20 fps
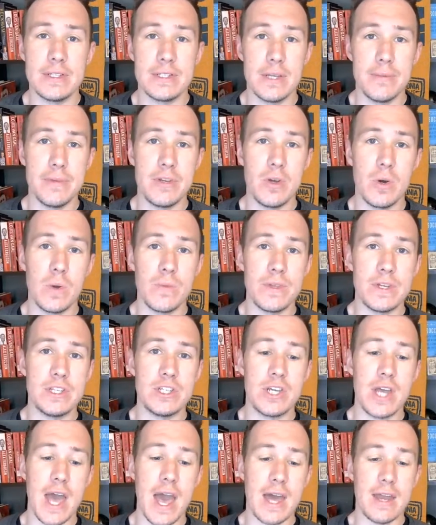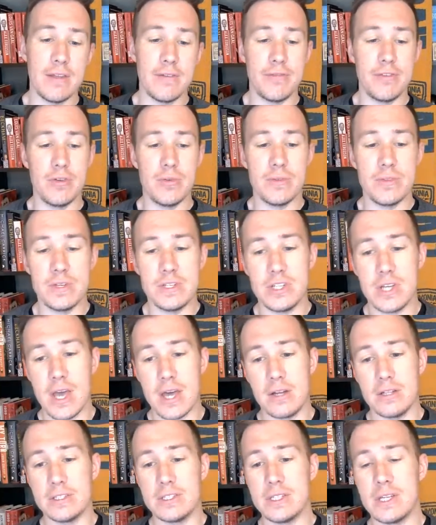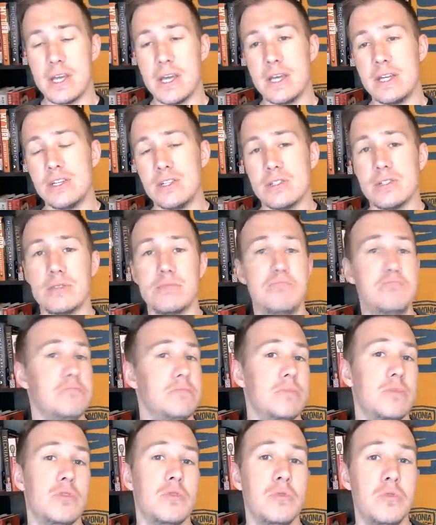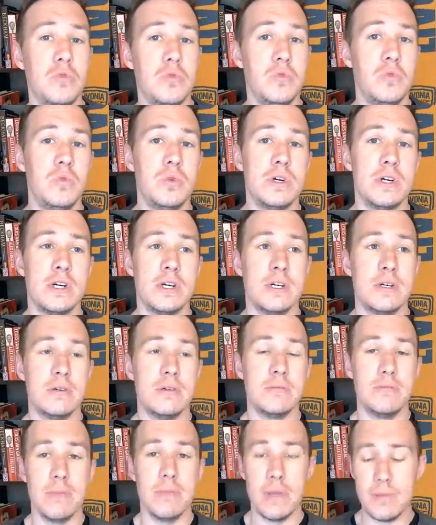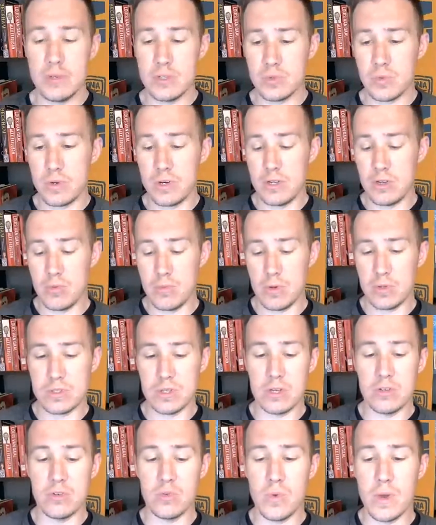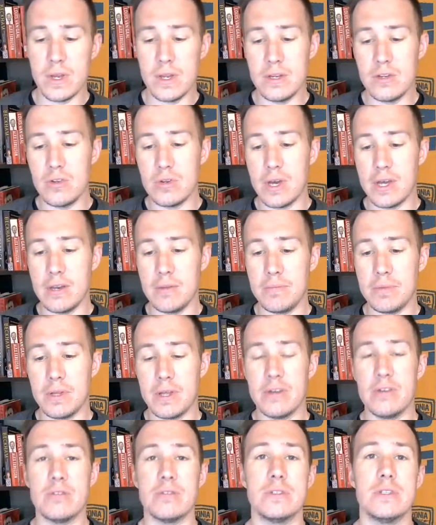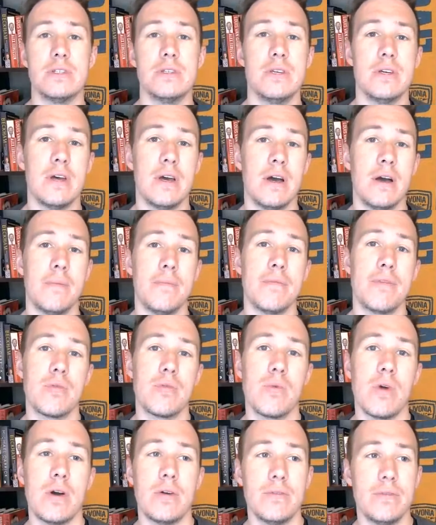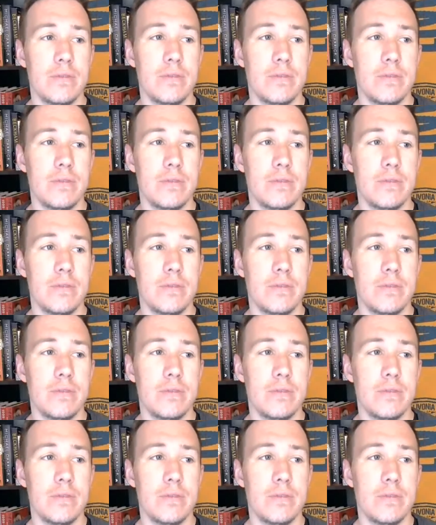Let me know in the chat if you're in the channel today, just who maybe is one of your most underrated United players throughout